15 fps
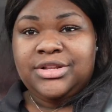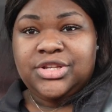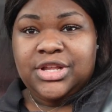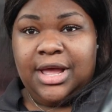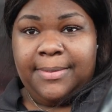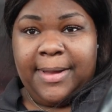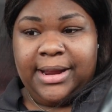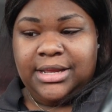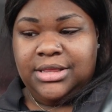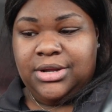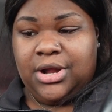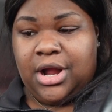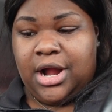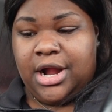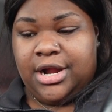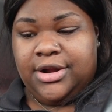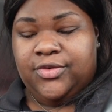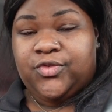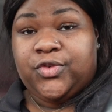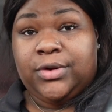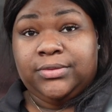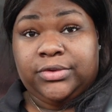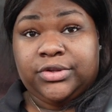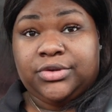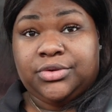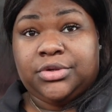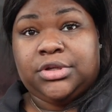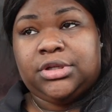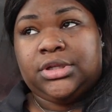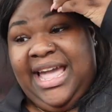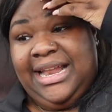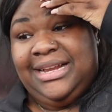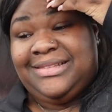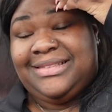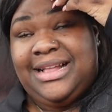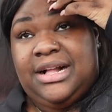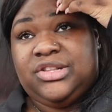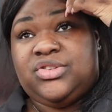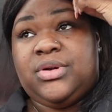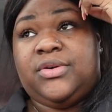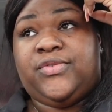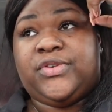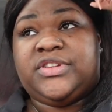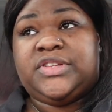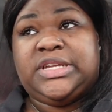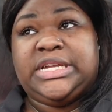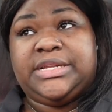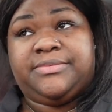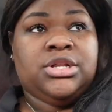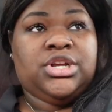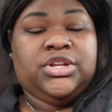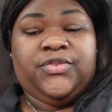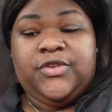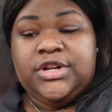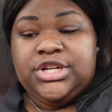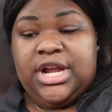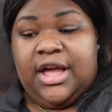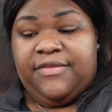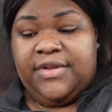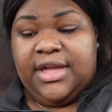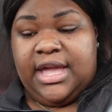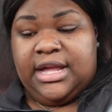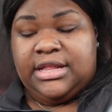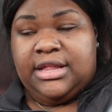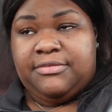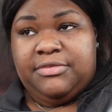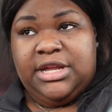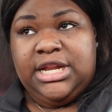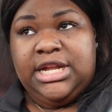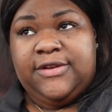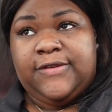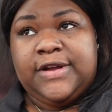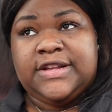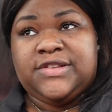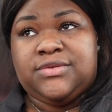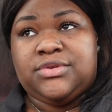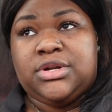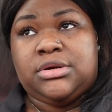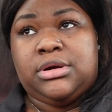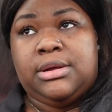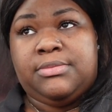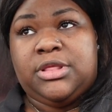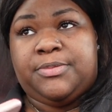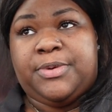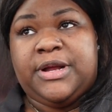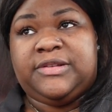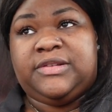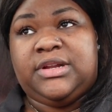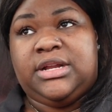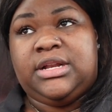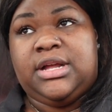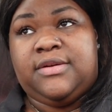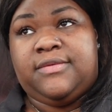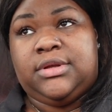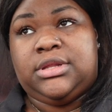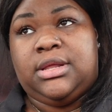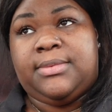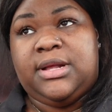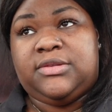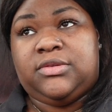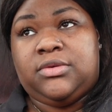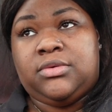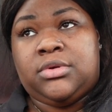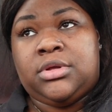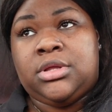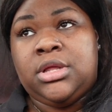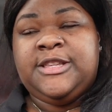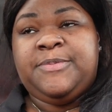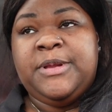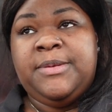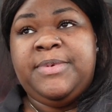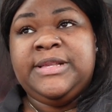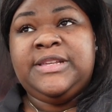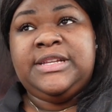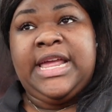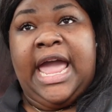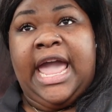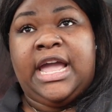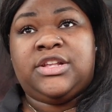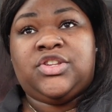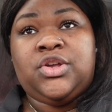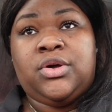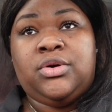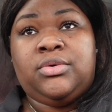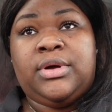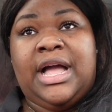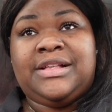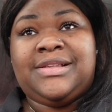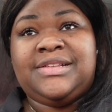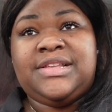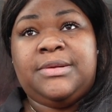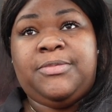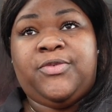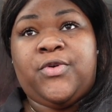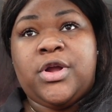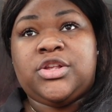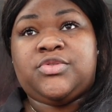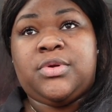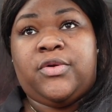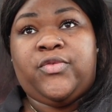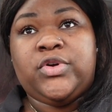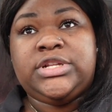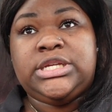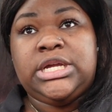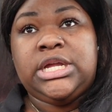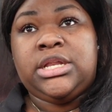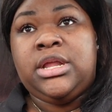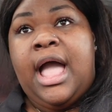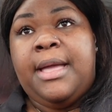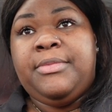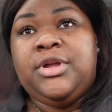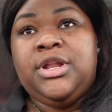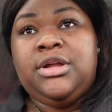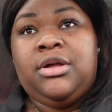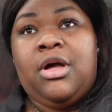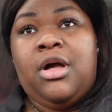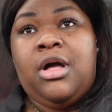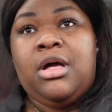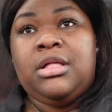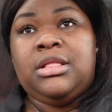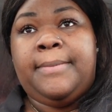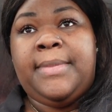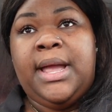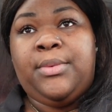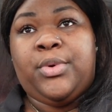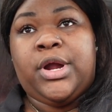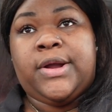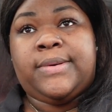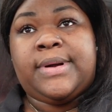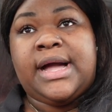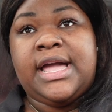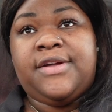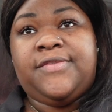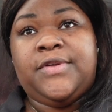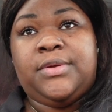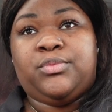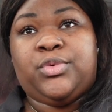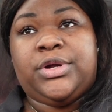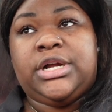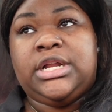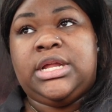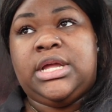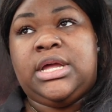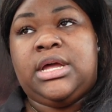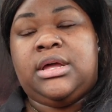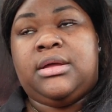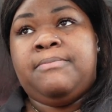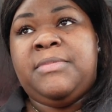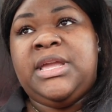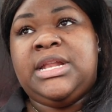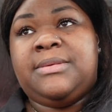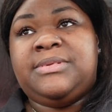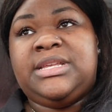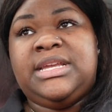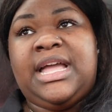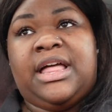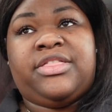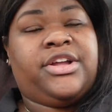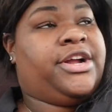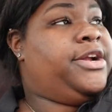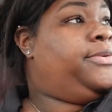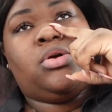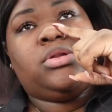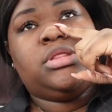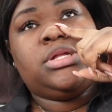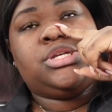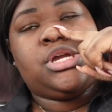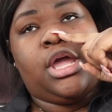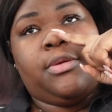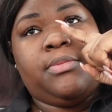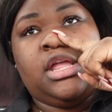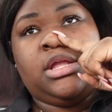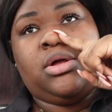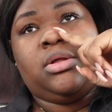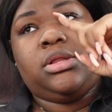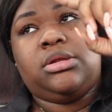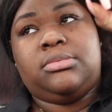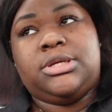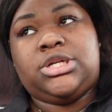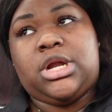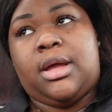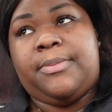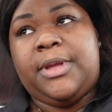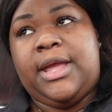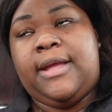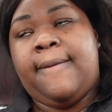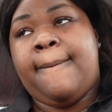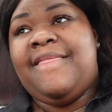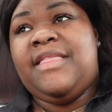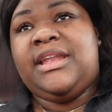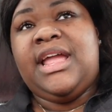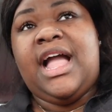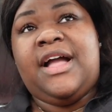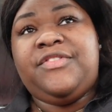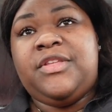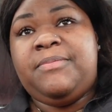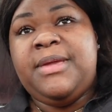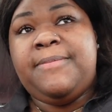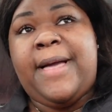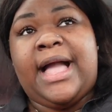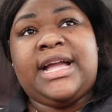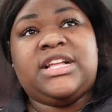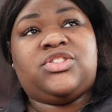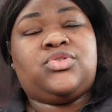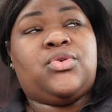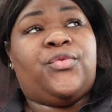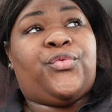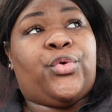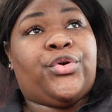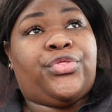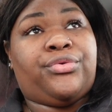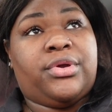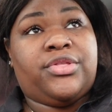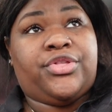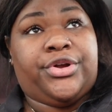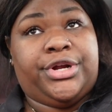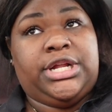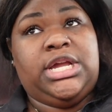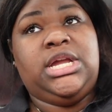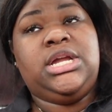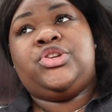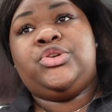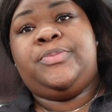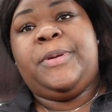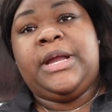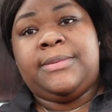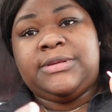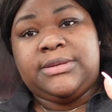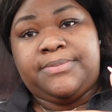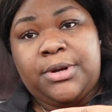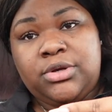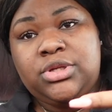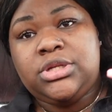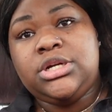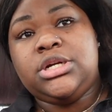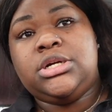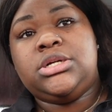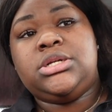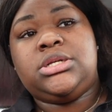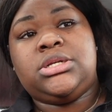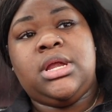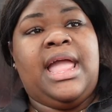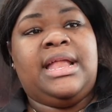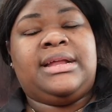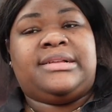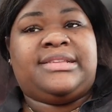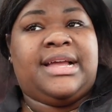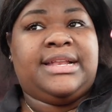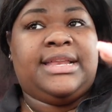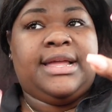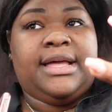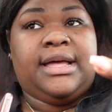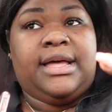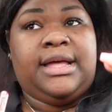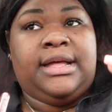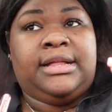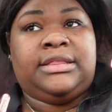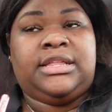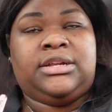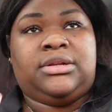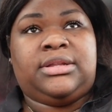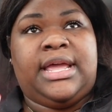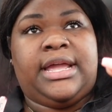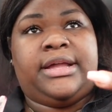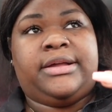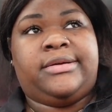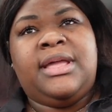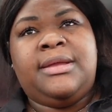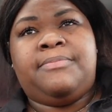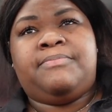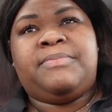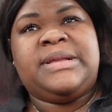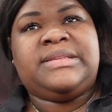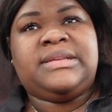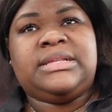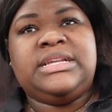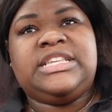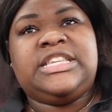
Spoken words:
just got back in the car from school. It is now 12:14. Just finished having a club meeting. If you guys don't know, I'm the president of a club at school. It's been a busy day. So as I said before, it's 12:14. I'm gonna call my work wife and we're gonna meet up together, go to the gym, then go a little bit shopping. And then I have to be back at school for 3:30 to pick up some posters and attend a little like basically